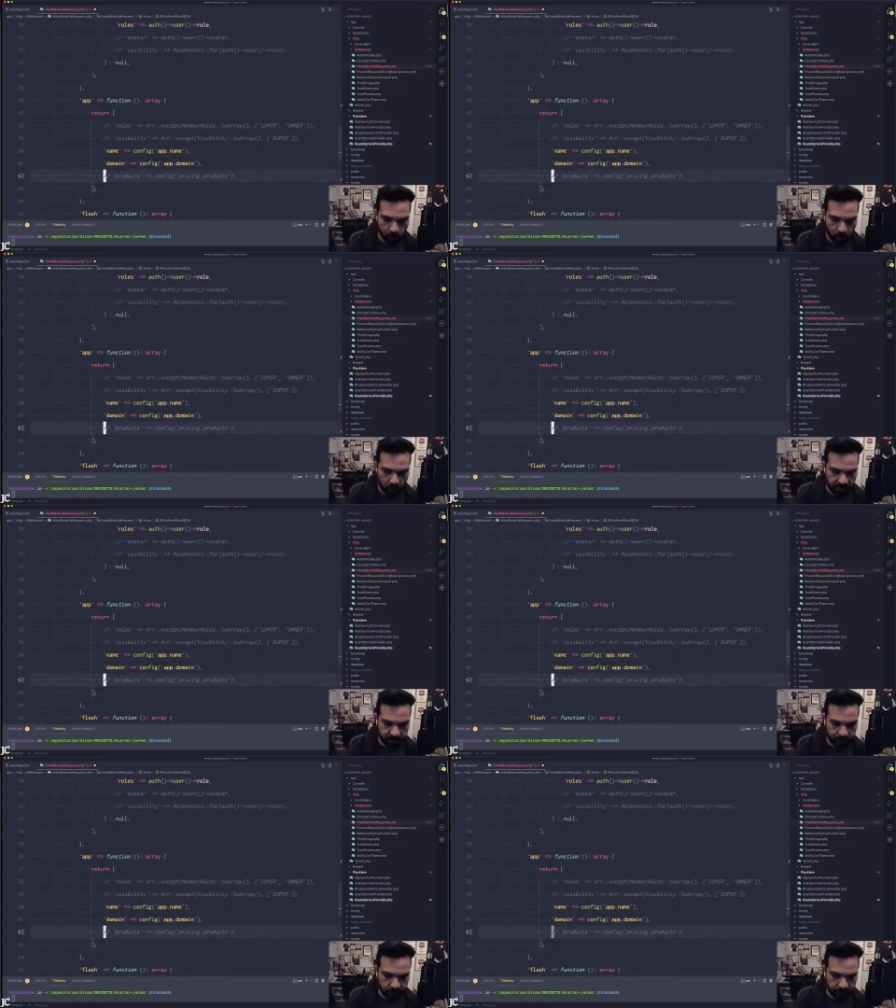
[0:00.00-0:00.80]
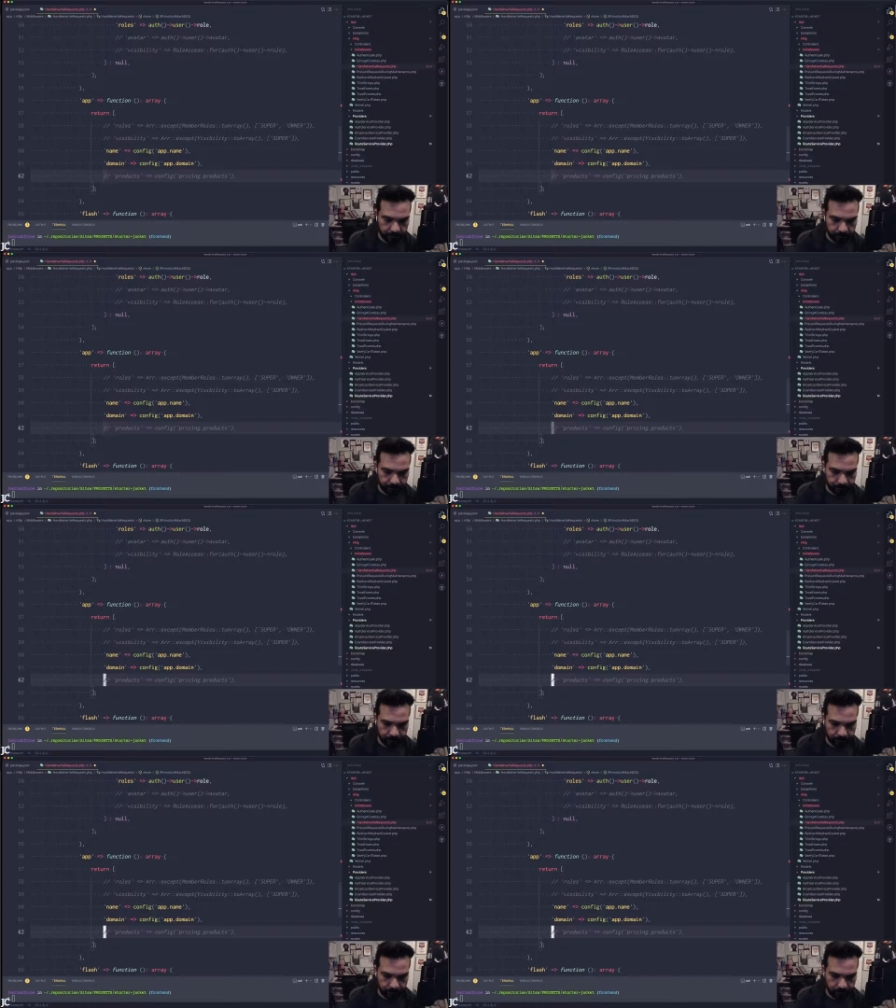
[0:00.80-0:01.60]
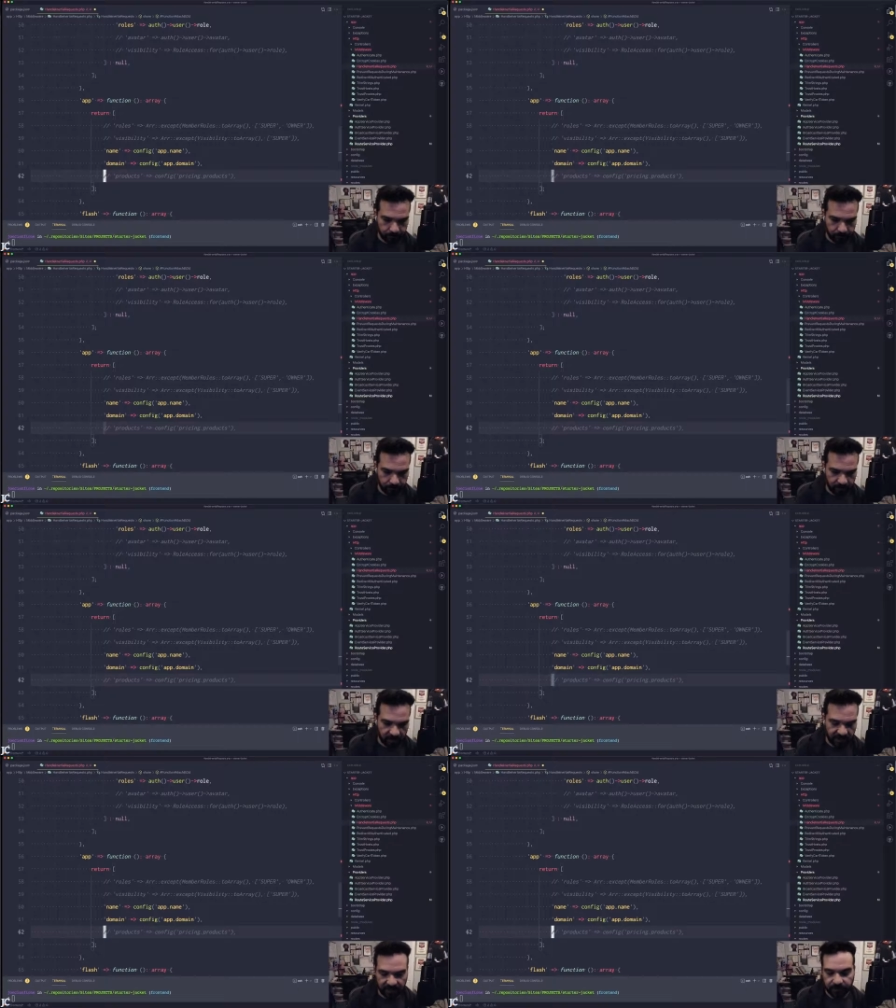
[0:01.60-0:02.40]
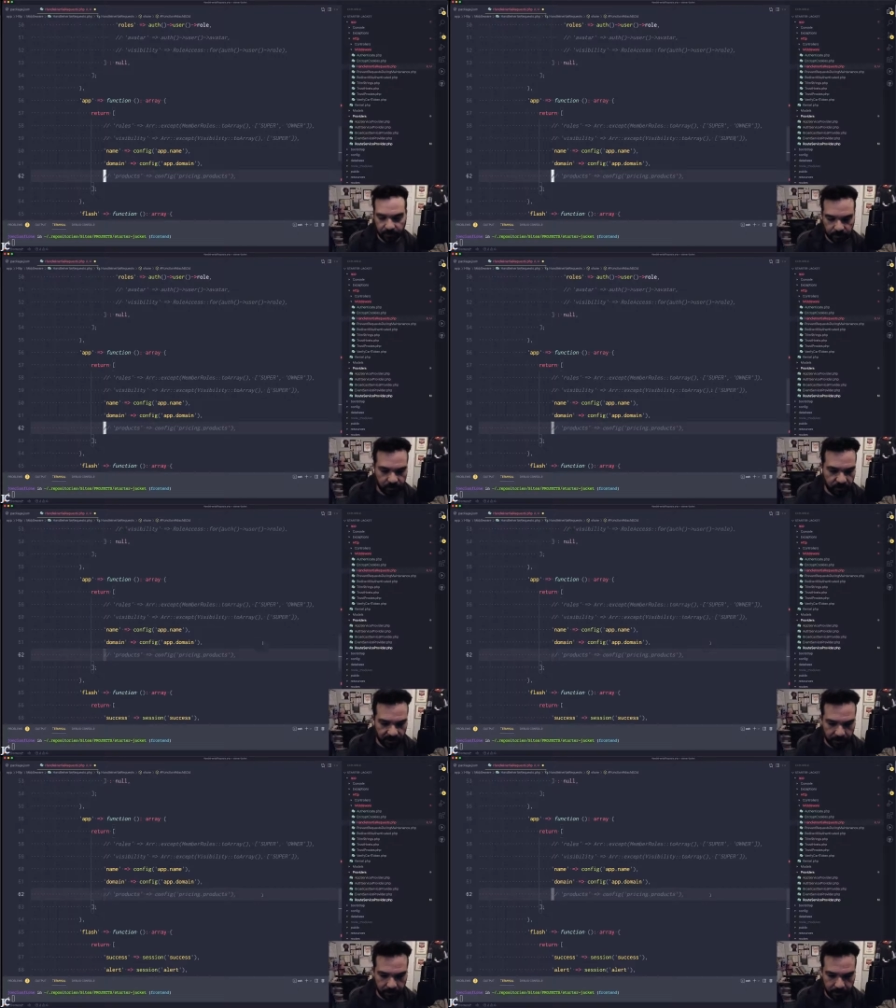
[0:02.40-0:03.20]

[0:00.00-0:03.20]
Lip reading: what is that for? That's for Stripe